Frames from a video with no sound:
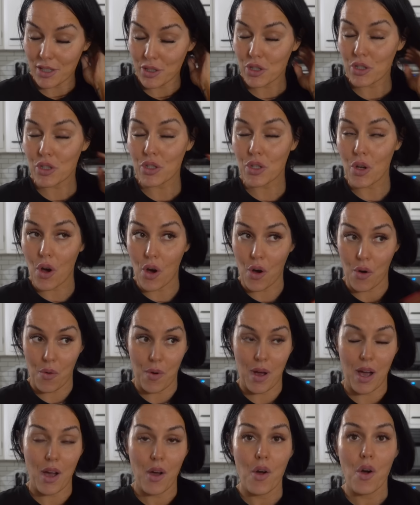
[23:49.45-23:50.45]
So
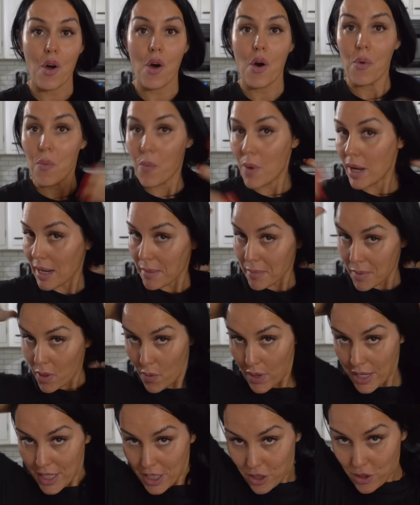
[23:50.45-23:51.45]
what I'm
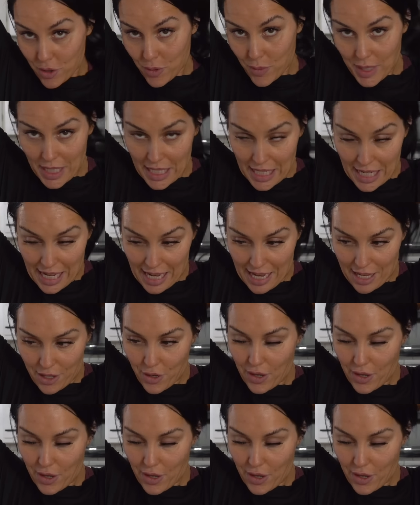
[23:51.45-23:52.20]
going to do today,